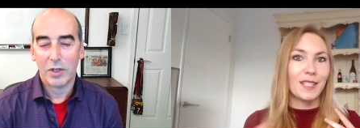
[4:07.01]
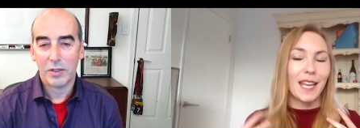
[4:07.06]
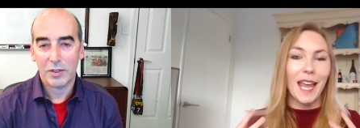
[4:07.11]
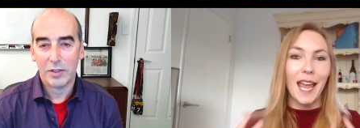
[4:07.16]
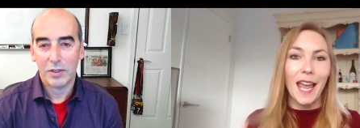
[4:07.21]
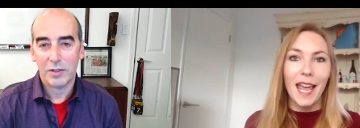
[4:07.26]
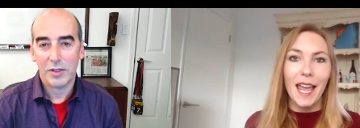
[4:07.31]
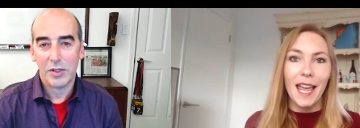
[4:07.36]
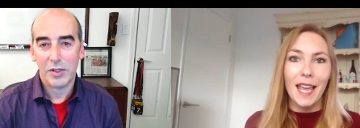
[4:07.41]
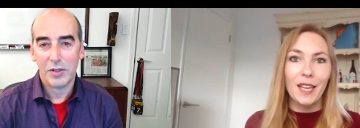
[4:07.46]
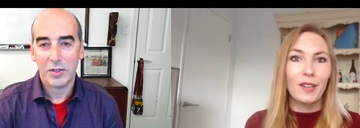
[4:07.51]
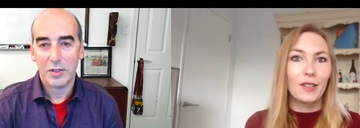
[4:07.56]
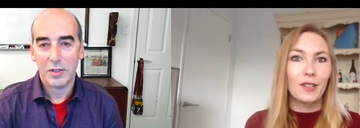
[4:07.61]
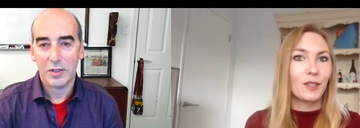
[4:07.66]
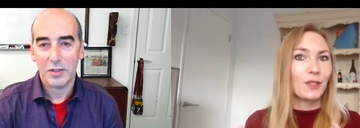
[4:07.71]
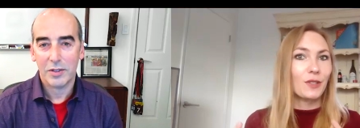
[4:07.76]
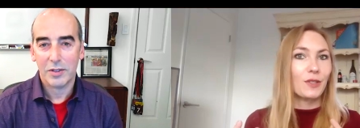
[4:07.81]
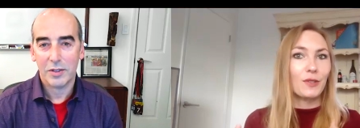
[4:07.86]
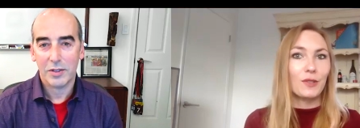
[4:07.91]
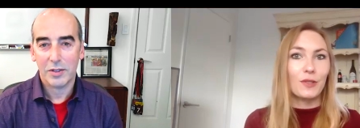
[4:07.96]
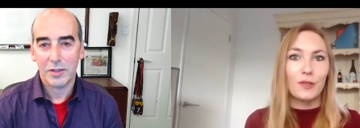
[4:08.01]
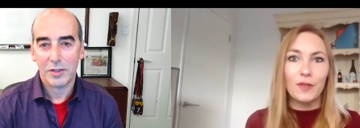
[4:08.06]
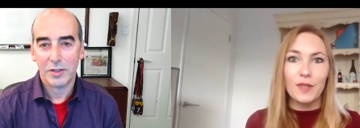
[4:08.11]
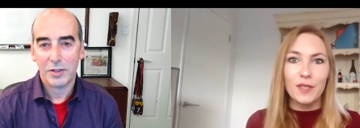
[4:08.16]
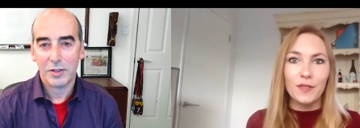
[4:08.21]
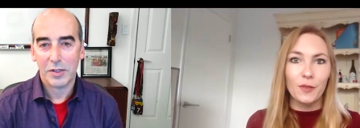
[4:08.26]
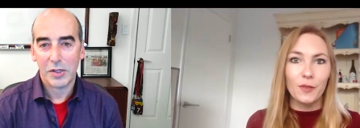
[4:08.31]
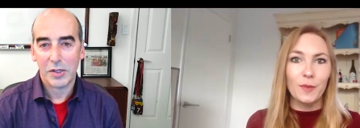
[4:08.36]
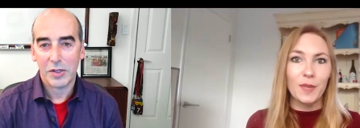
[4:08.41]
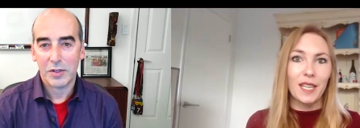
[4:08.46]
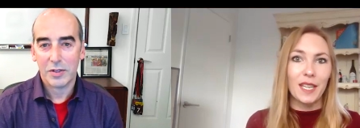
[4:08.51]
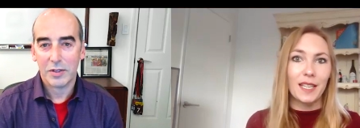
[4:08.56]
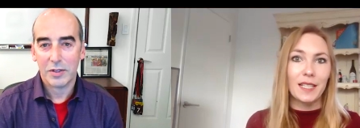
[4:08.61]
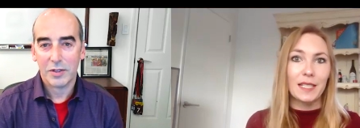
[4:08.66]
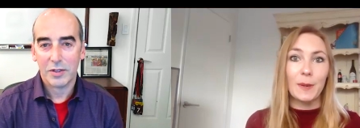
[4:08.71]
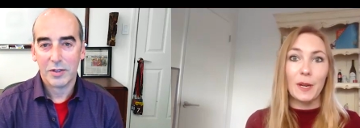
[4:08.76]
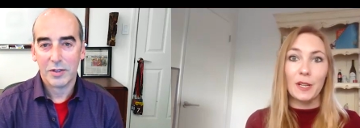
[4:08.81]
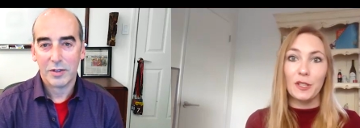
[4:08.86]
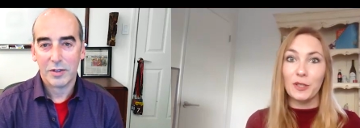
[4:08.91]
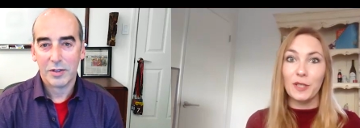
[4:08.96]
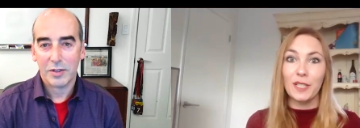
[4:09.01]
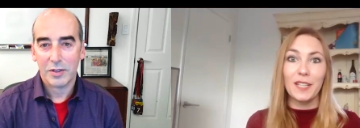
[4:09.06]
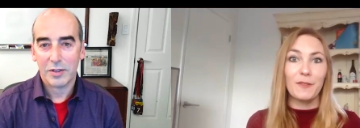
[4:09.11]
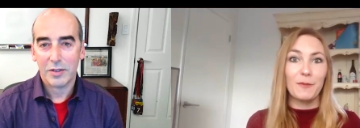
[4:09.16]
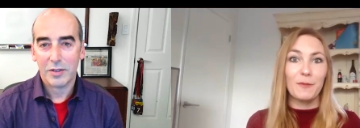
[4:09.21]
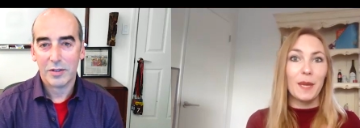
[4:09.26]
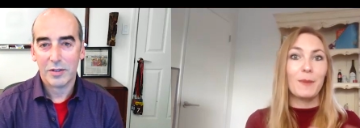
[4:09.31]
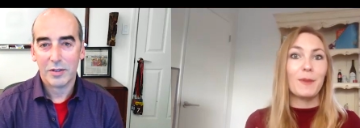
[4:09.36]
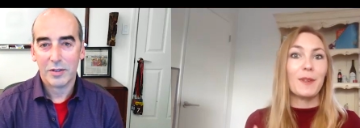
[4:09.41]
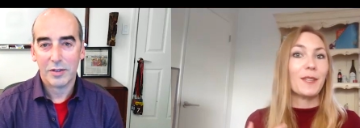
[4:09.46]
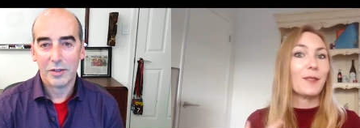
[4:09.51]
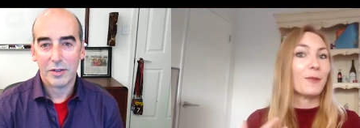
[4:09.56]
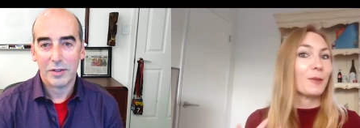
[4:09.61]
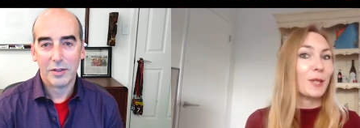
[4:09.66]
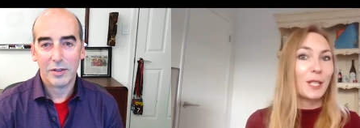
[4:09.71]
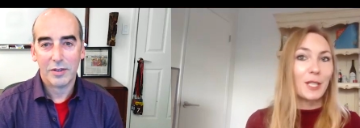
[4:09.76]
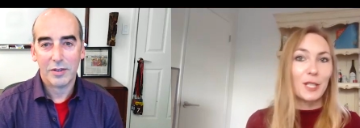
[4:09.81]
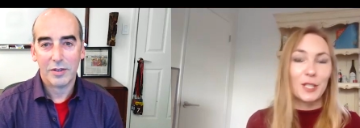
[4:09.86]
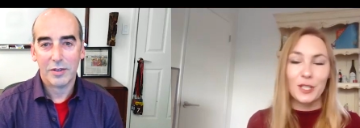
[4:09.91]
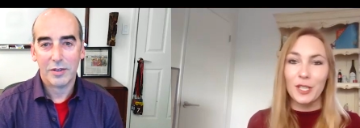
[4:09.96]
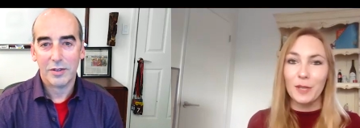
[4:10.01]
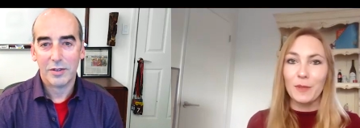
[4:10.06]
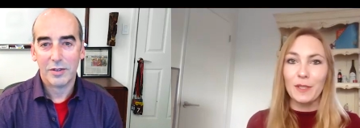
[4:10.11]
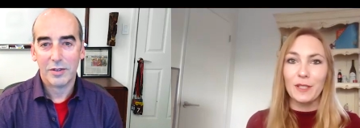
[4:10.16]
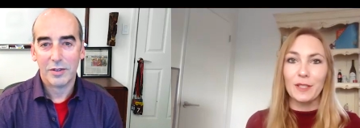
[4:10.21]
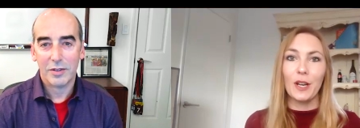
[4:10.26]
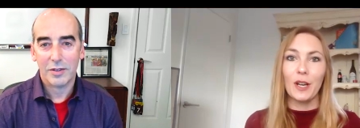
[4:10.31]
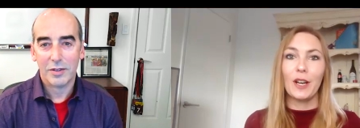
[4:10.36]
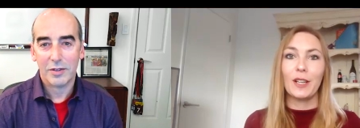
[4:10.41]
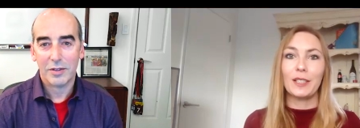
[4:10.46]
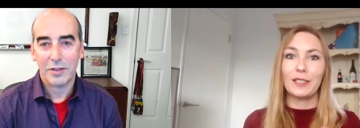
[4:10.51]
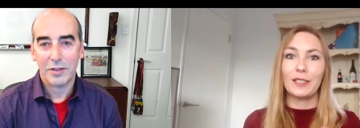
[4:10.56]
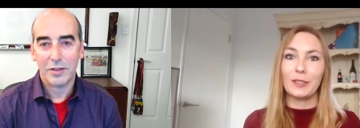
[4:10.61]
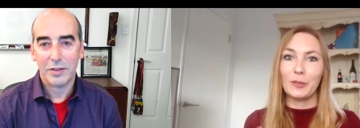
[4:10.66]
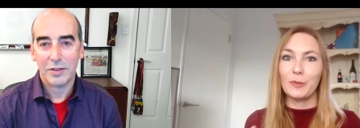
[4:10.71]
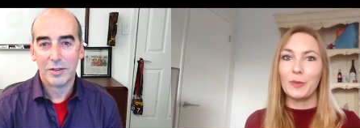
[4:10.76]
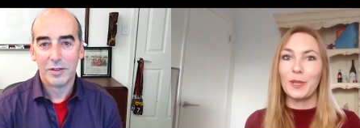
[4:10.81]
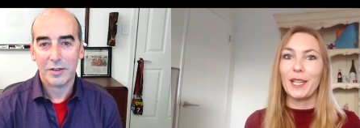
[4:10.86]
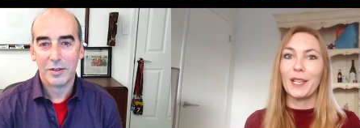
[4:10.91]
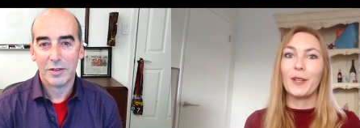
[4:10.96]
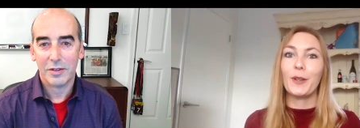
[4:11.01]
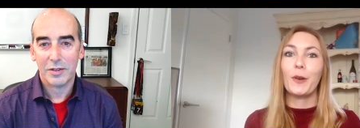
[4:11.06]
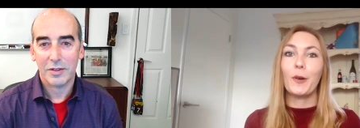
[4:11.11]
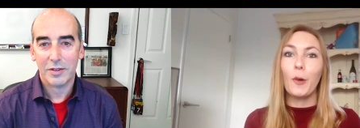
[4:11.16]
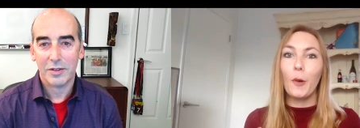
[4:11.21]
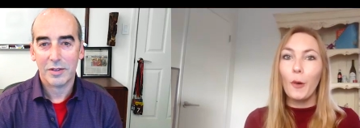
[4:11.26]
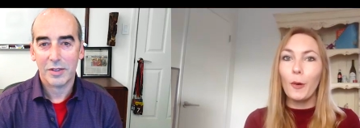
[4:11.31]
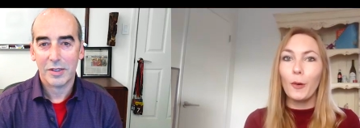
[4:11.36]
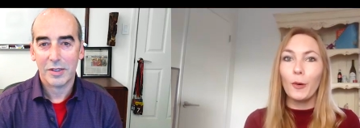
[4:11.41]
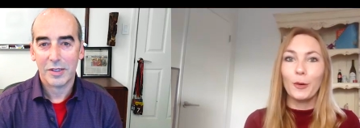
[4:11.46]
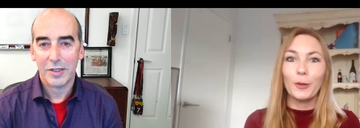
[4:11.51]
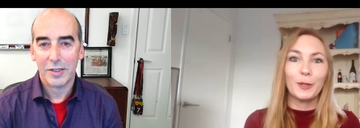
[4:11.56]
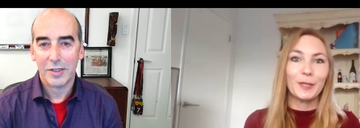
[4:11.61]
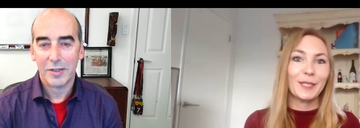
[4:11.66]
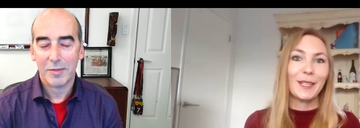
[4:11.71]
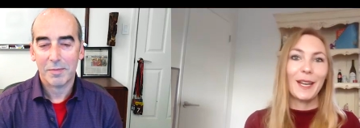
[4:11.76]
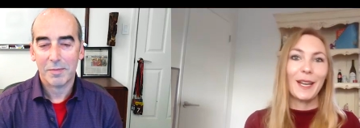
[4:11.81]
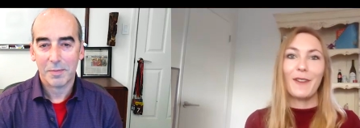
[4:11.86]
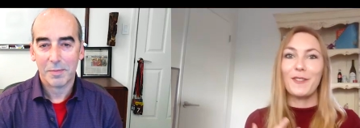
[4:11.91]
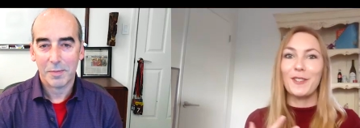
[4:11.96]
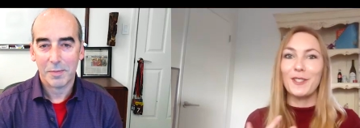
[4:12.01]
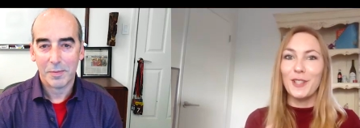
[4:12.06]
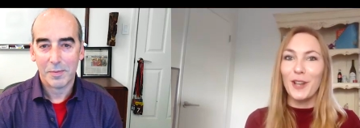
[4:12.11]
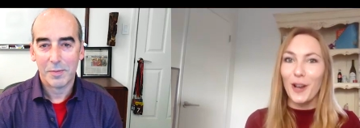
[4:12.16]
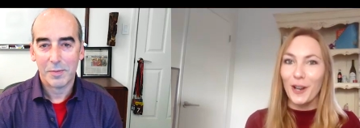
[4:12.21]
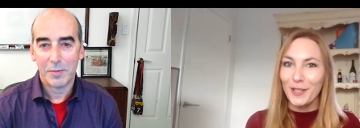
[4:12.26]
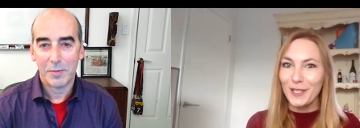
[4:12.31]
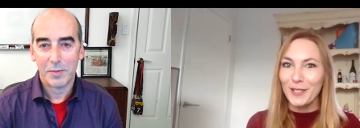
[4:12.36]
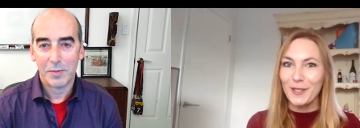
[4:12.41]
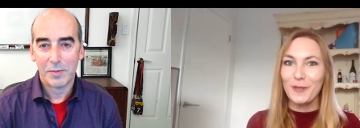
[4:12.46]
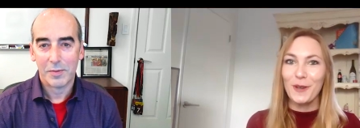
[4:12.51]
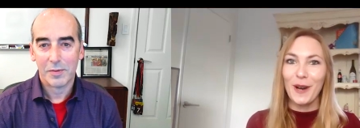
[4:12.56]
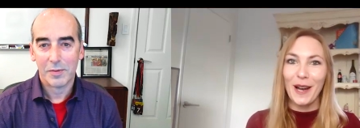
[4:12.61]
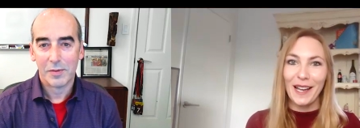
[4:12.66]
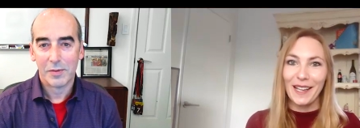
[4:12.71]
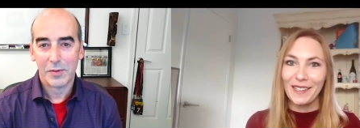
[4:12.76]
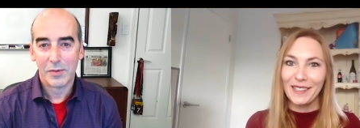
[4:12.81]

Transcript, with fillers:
Speaker 1: kind of say hey could you do this for me especially if maybe the relationship has gone a little bit cold and haven't talked in a